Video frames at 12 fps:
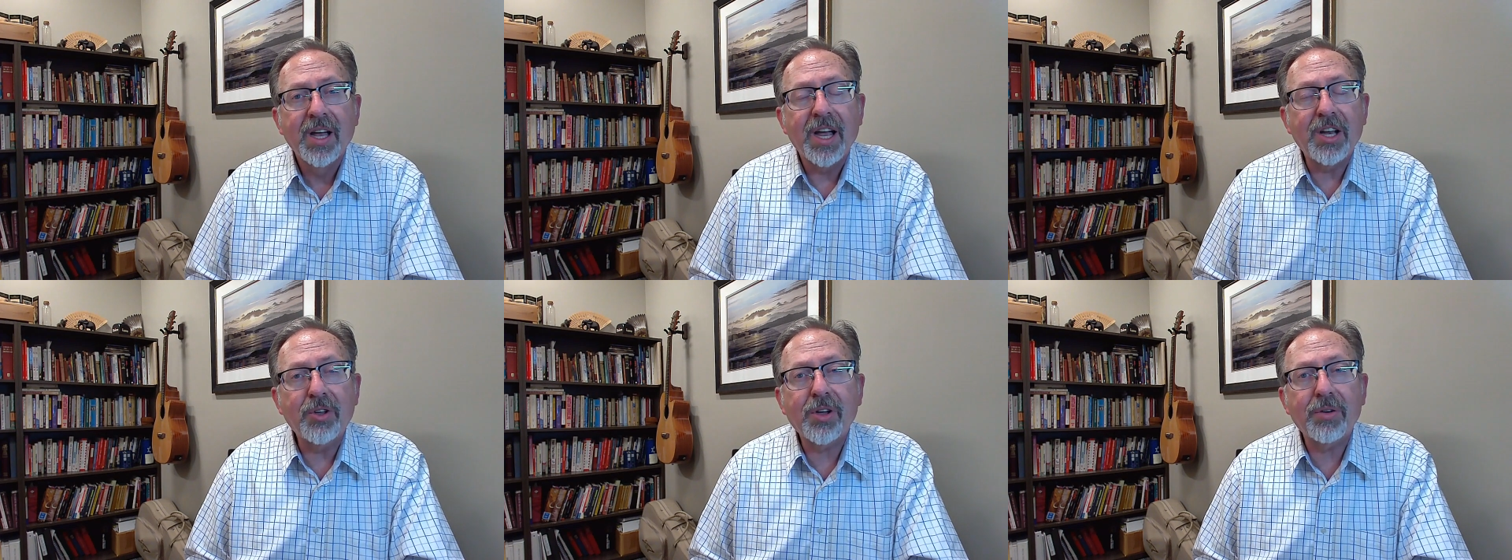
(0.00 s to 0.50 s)

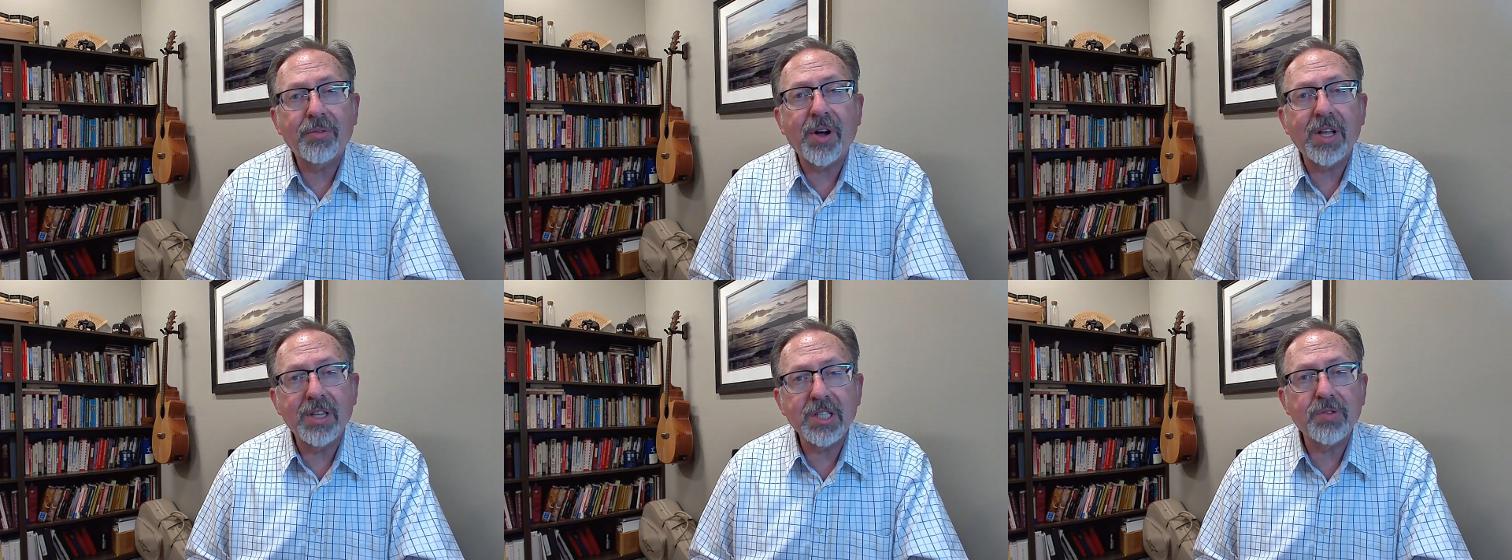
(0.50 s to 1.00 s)
And you can
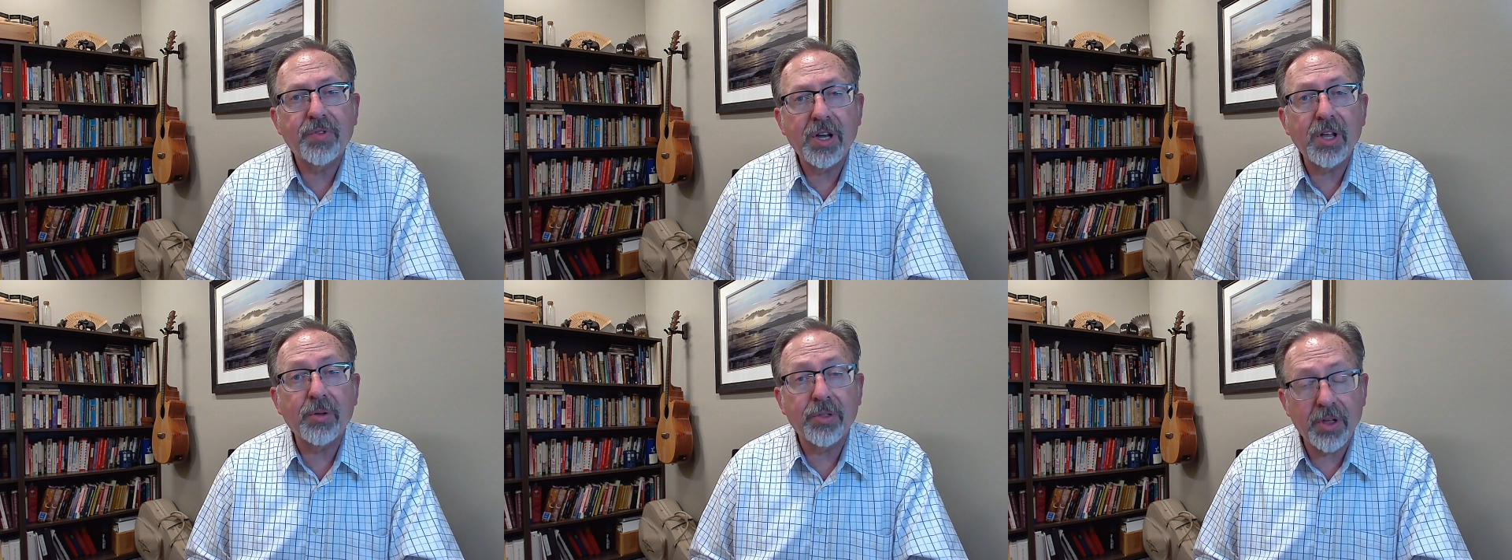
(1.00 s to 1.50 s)
find this
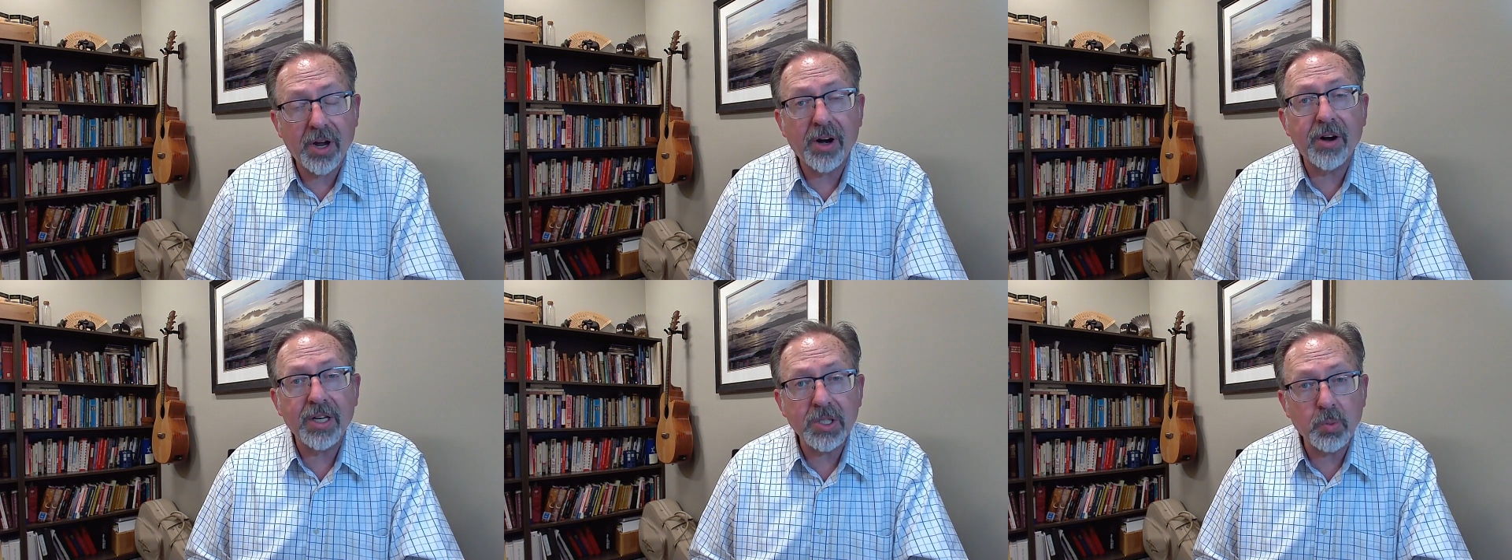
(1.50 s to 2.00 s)
video
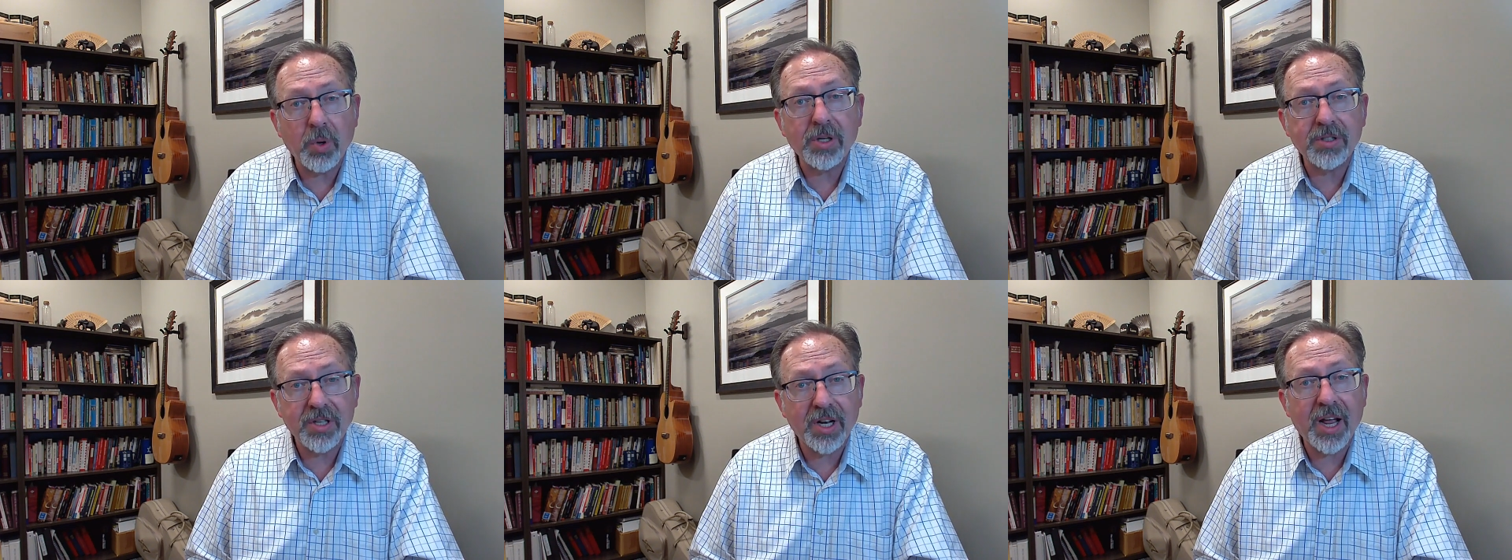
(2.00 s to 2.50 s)
there as
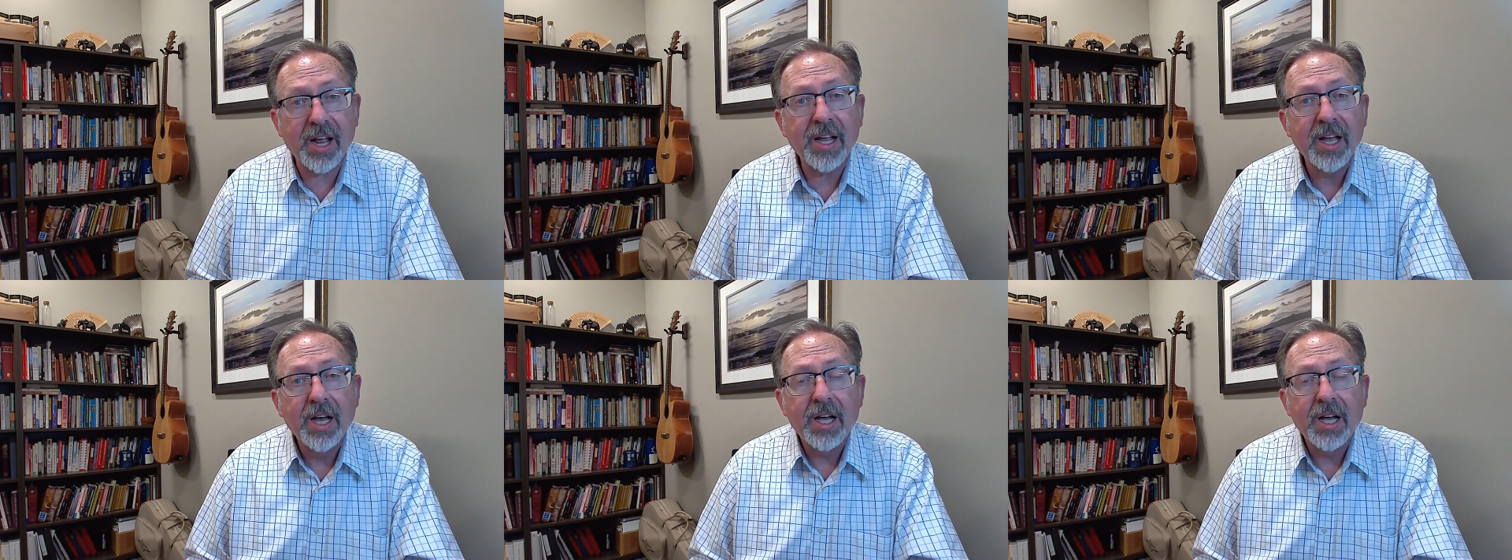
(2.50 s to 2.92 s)
well today.